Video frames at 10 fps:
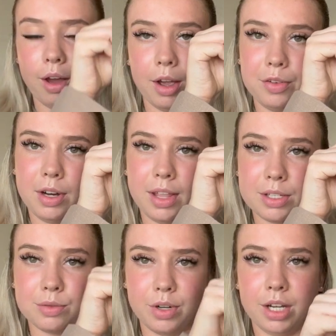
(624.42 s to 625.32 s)
I feel like
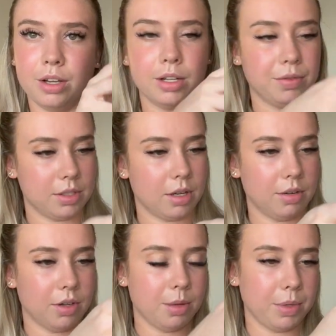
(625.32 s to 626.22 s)
that's really good for
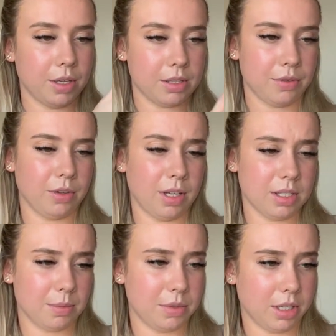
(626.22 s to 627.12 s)
Zara because I feel like
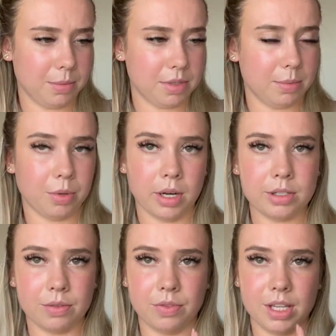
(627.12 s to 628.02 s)
sometimes the
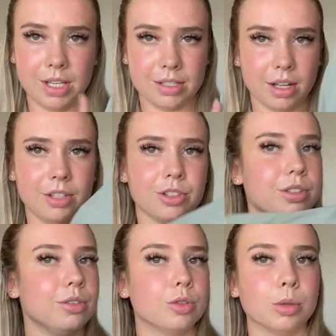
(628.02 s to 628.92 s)
price of these like
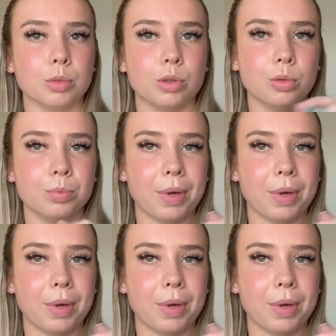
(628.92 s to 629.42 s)
just normal